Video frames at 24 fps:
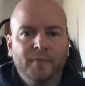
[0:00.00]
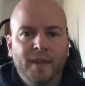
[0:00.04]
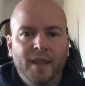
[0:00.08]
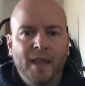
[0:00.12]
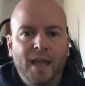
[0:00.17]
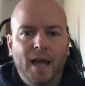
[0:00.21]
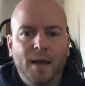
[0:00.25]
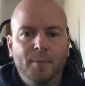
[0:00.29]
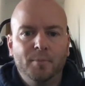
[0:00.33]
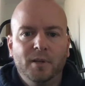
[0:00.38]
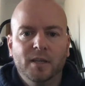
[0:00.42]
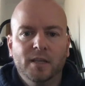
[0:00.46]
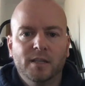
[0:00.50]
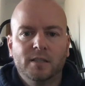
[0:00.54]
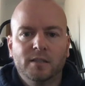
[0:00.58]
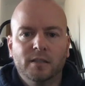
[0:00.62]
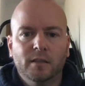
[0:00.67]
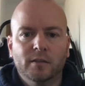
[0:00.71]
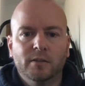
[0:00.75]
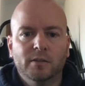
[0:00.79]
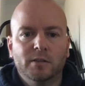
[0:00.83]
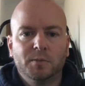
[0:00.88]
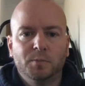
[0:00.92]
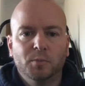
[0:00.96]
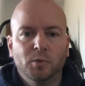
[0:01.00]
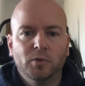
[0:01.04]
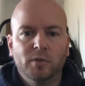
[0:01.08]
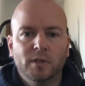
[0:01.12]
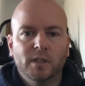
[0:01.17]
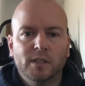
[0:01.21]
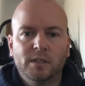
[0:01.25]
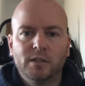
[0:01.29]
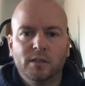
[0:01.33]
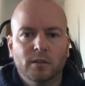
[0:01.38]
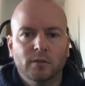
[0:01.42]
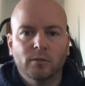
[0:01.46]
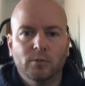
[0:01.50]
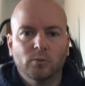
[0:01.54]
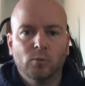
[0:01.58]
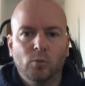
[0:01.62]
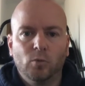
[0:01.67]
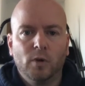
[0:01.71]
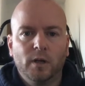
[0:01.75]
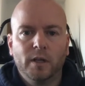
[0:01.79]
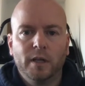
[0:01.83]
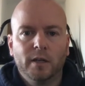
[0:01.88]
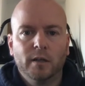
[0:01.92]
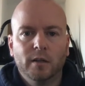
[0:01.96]
happiest and smoothest and
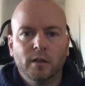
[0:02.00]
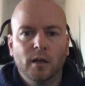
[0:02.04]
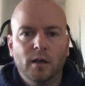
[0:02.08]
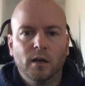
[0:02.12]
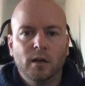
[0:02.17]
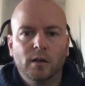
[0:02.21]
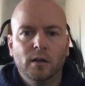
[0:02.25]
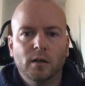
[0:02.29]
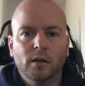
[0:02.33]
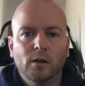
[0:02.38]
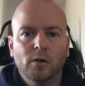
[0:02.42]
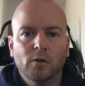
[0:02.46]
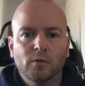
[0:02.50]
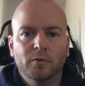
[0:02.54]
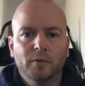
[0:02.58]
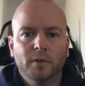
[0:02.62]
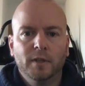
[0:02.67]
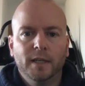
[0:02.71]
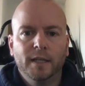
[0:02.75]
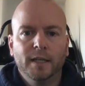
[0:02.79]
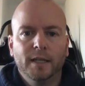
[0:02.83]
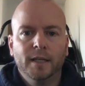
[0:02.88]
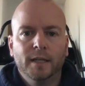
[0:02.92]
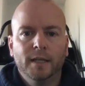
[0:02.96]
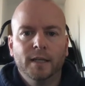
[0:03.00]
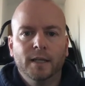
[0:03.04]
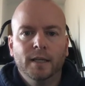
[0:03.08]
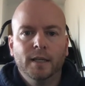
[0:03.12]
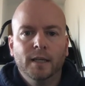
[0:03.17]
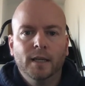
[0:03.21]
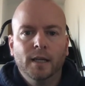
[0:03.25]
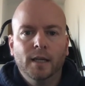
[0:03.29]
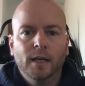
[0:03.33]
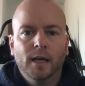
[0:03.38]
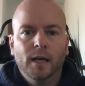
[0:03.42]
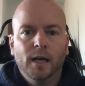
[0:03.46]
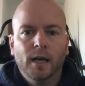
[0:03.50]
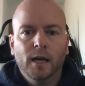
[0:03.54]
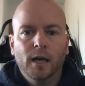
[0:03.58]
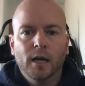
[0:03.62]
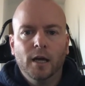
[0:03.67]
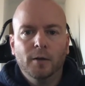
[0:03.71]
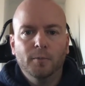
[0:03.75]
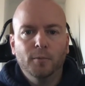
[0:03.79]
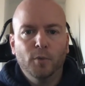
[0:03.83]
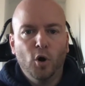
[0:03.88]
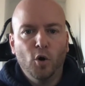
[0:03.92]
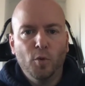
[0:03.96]
working along, hopefully.
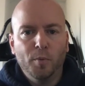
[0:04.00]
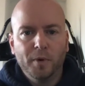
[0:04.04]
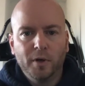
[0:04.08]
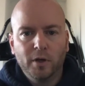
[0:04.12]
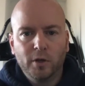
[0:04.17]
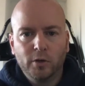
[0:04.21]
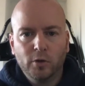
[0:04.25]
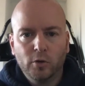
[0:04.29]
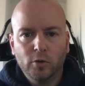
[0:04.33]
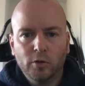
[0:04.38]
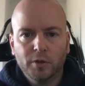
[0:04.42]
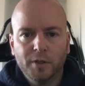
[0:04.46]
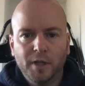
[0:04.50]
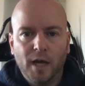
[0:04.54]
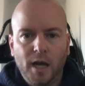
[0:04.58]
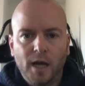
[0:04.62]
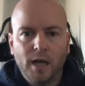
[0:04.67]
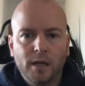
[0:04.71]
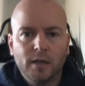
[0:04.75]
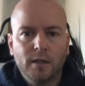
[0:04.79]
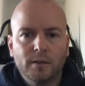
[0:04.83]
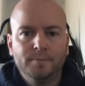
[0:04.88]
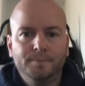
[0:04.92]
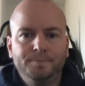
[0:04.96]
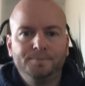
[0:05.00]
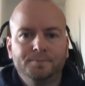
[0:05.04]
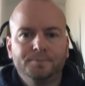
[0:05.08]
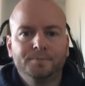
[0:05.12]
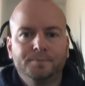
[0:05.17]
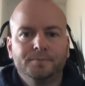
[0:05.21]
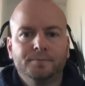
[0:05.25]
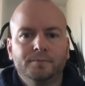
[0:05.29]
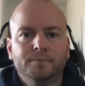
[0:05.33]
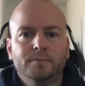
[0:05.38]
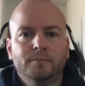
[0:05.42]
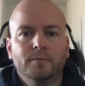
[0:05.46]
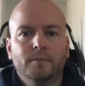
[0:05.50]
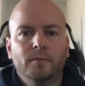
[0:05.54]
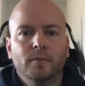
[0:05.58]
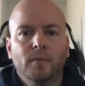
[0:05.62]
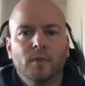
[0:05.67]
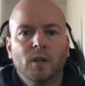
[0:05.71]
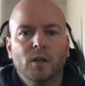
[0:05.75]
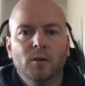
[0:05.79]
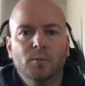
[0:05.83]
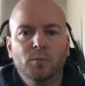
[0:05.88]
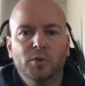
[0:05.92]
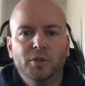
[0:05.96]
Open a Google Doc,
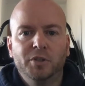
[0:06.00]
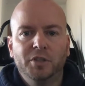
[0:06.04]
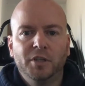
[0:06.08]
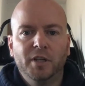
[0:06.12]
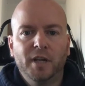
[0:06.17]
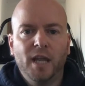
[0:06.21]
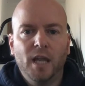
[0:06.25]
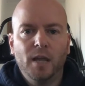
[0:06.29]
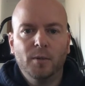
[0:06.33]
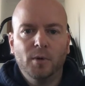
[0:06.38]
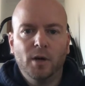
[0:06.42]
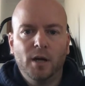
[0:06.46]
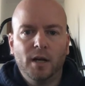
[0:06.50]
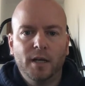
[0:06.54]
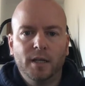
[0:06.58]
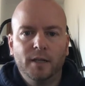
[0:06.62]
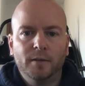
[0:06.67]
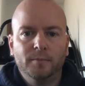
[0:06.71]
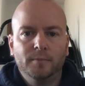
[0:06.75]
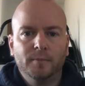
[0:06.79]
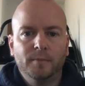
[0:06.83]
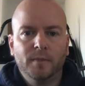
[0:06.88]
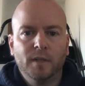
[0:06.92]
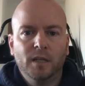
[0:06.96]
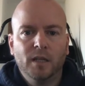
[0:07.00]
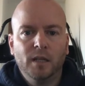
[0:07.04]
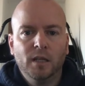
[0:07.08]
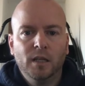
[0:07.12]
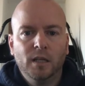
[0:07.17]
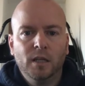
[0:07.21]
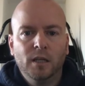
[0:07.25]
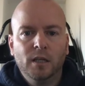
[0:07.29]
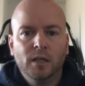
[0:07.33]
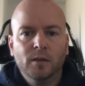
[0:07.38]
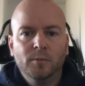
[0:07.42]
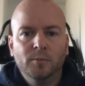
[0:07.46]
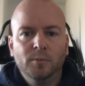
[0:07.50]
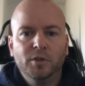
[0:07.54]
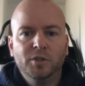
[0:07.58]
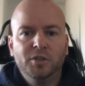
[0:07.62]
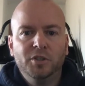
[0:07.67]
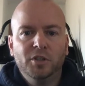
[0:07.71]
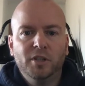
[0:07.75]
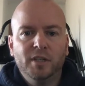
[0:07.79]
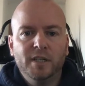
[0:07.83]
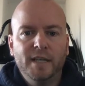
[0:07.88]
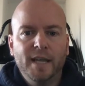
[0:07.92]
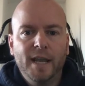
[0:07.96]
put your name on it, put
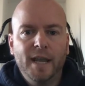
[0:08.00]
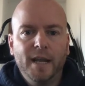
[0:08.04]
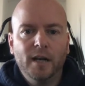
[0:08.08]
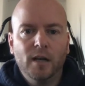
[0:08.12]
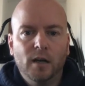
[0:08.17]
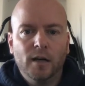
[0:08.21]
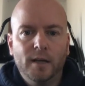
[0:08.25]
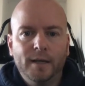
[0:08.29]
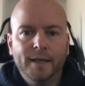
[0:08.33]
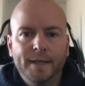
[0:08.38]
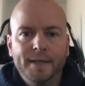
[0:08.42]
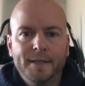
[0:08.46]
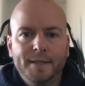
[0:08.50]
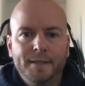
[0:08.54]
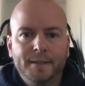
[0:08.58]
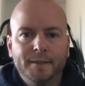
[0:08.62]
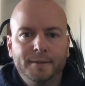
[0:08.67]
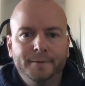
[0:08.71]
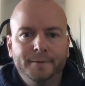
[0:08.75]
your date on it.